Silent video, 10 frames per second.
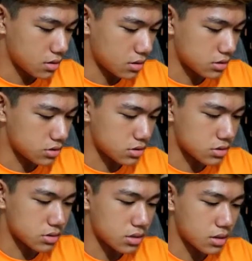let's
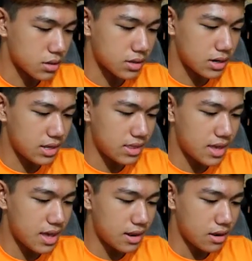just delete
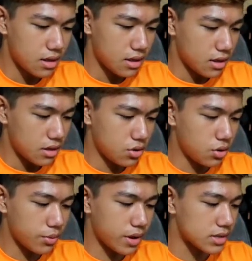that.
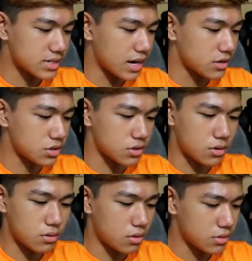Cool, we got a tire too,
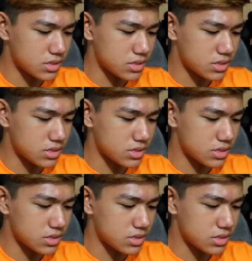which